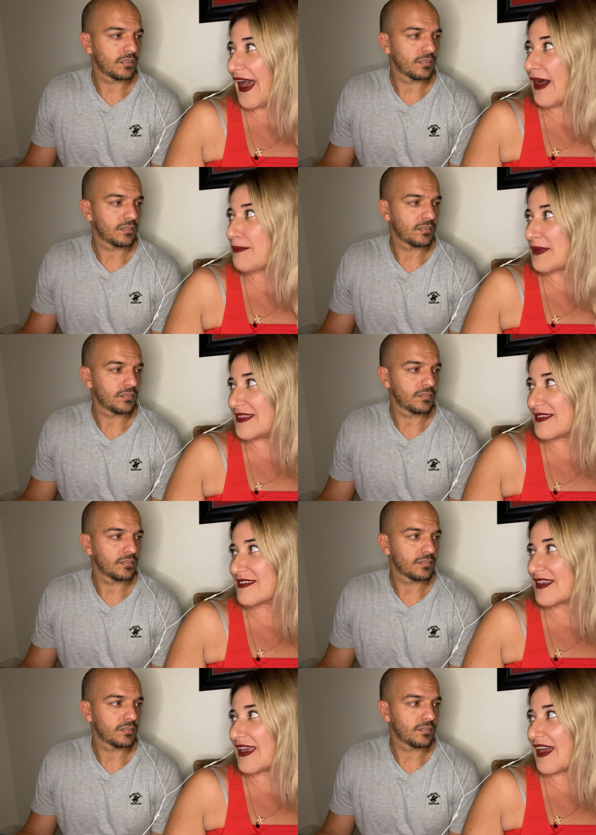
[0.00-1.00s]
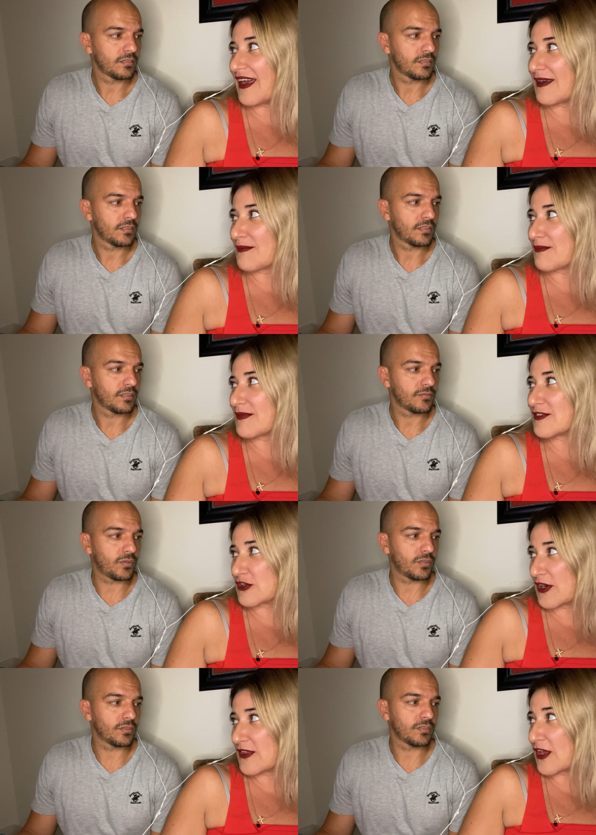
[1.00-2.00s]
Speaker 1: happened in,
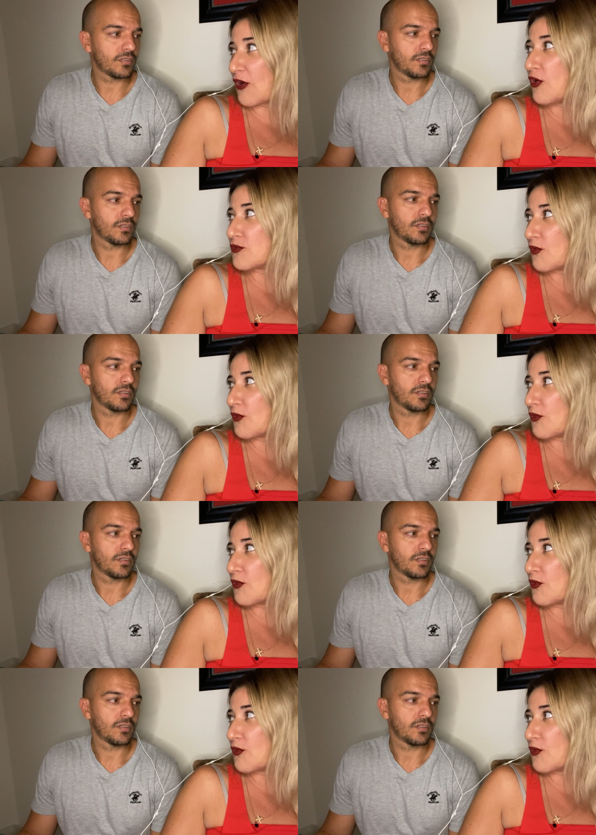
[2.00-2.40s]
during the Cold